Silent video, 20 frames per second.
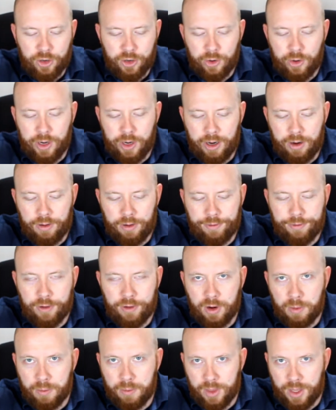earlier
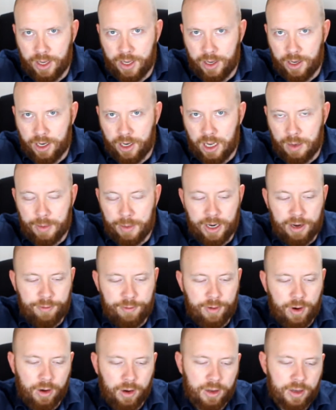from the Cabernet
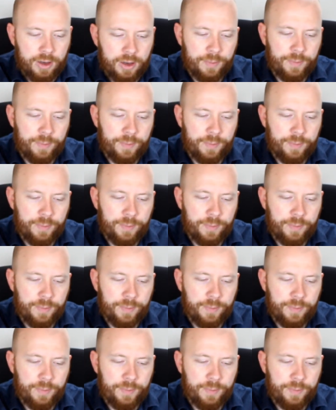Franc,